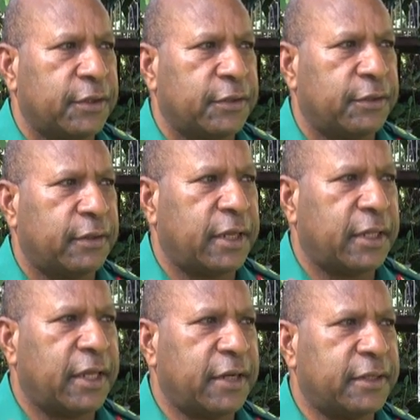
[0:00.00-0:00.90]
So
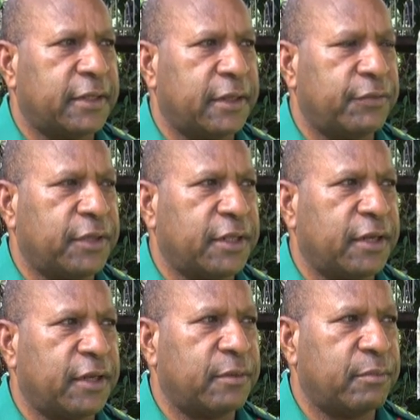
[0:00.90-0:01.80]
that is the
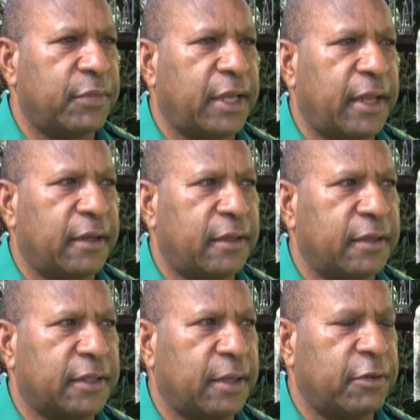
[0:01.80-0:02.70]
reason behind the
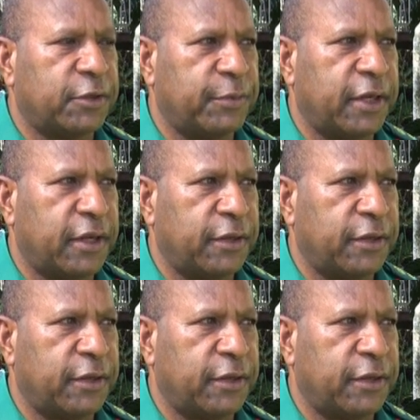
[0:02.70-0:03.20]
establishment.